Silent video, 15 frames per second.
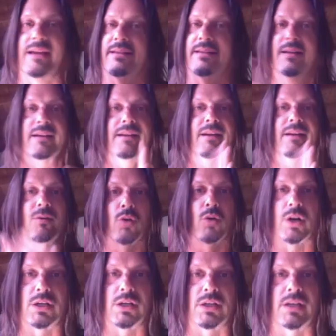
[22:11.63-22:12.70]
And
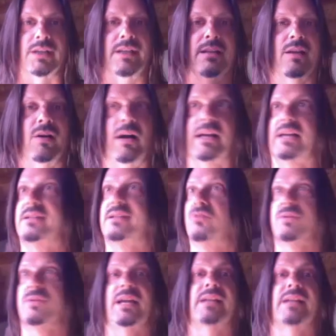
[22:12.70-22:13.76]
we're good. I got to
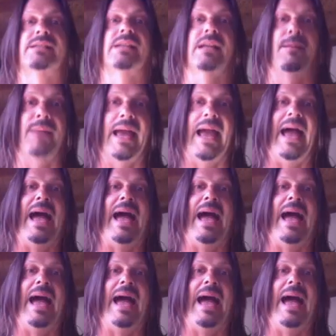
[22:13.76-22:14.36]
North Texas. I got my